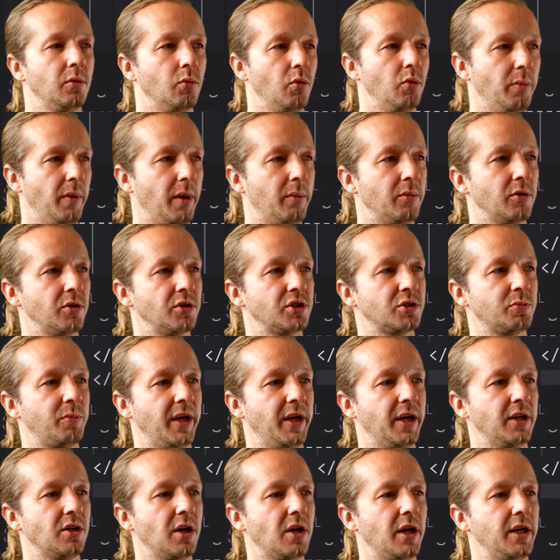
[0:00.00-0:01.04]
Remember,
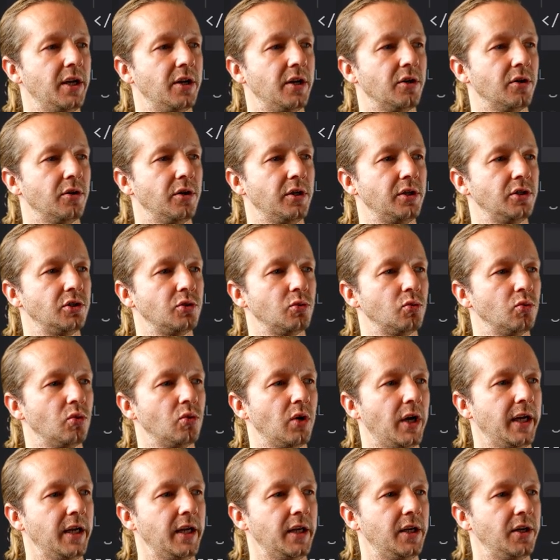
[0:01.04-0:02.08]
span.inner is
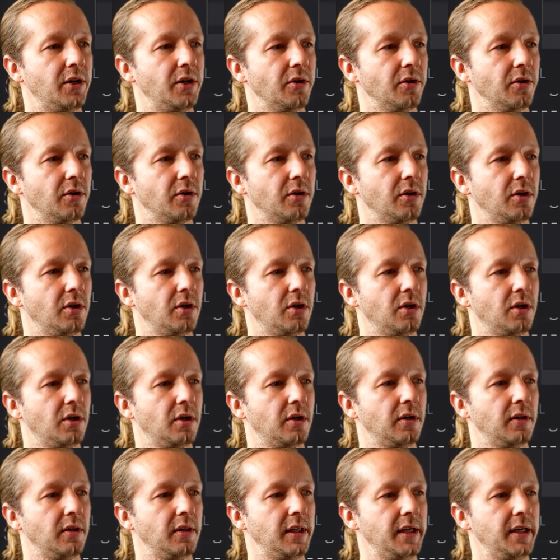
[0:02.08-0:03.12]
right here,
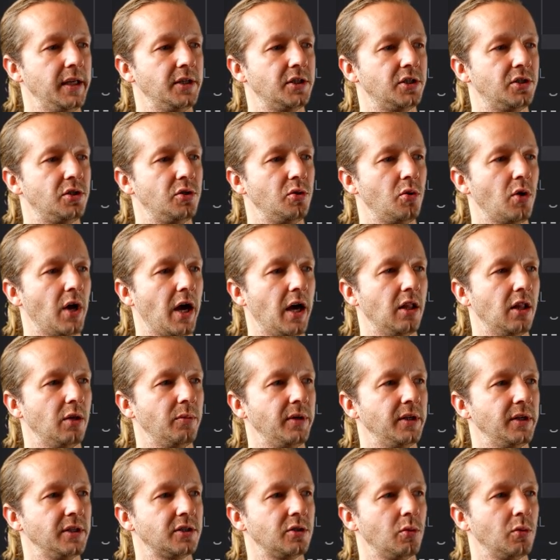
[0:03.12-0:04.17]
these two
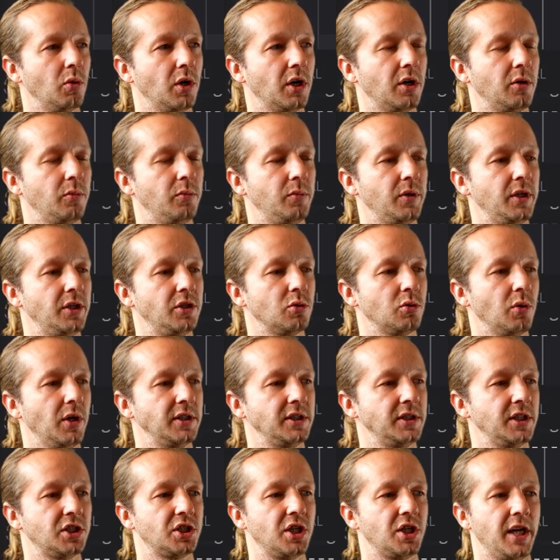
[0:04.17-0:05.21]
elements. So we're gonna be
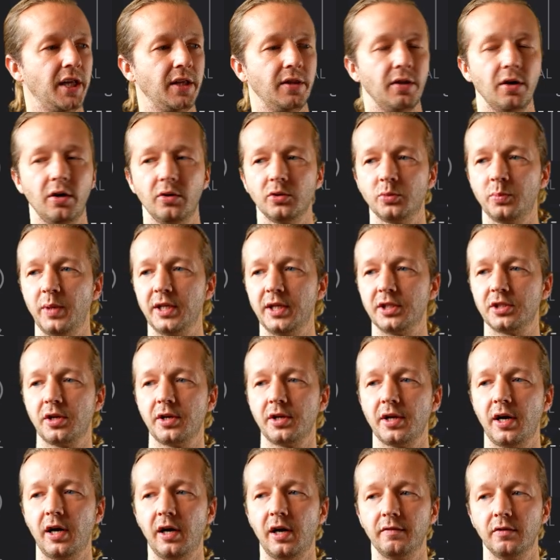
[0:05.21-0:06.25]
transitioning those based on
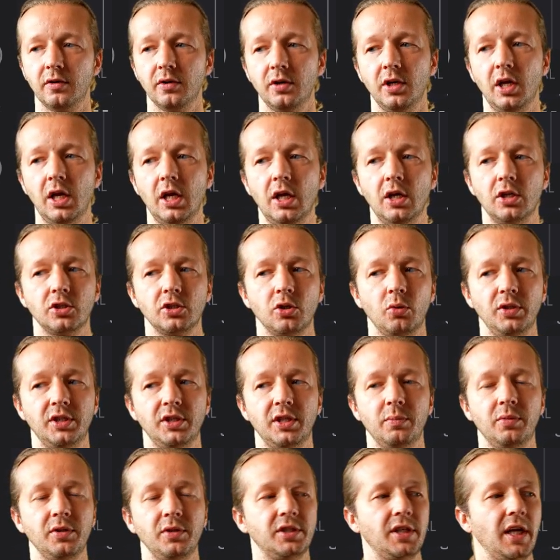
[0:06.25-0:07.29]
a hover. So we
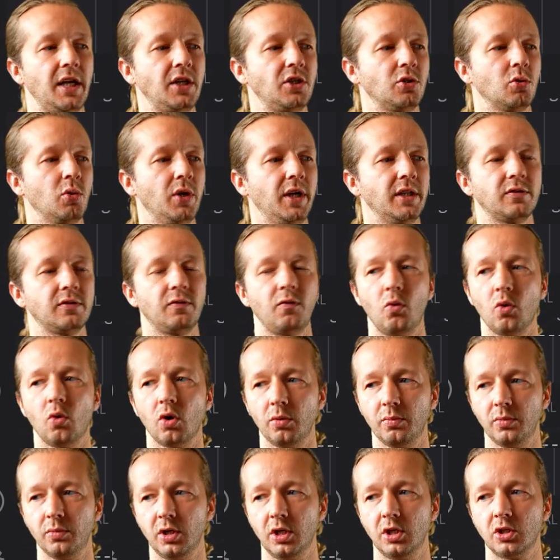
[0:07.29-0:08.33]
simply say
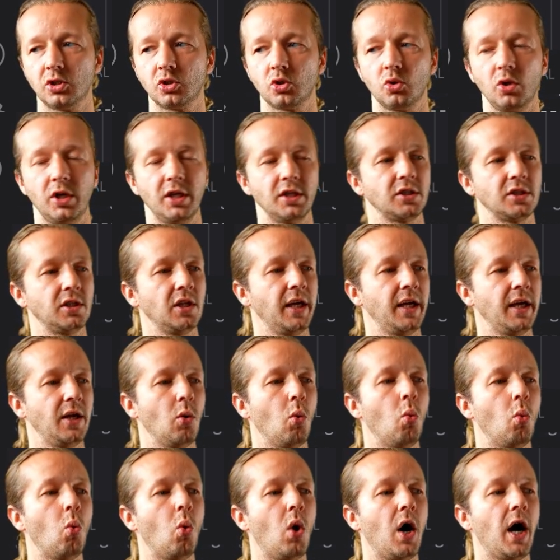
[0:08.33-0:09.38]
transform, translate
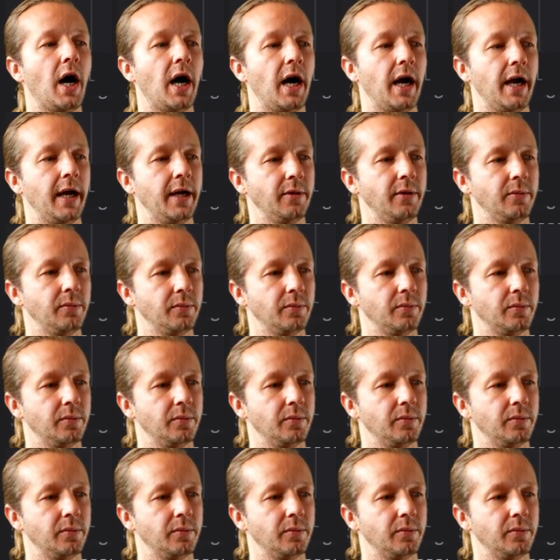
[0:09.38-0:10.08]
y